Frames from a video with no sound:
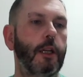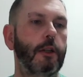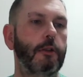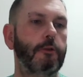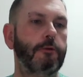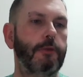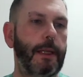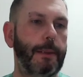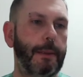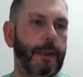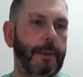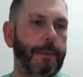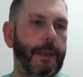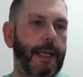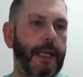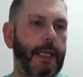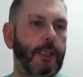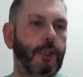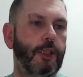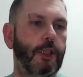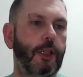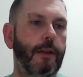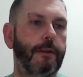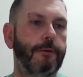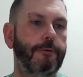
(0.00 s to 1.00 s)
creamy
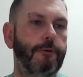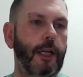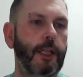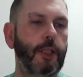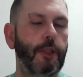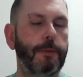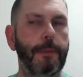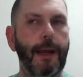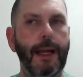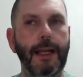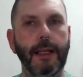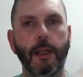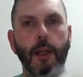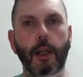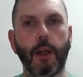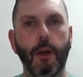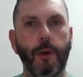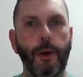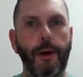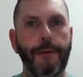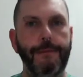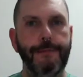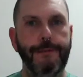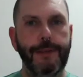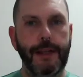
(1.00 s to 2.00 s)
peach, fresh mango
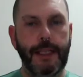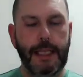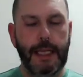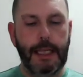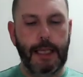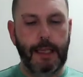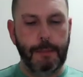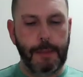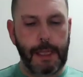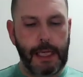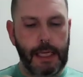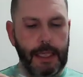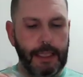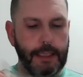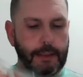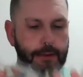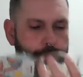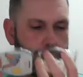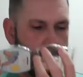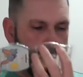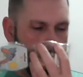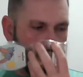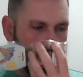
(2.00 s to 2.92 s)
and vanilla bean.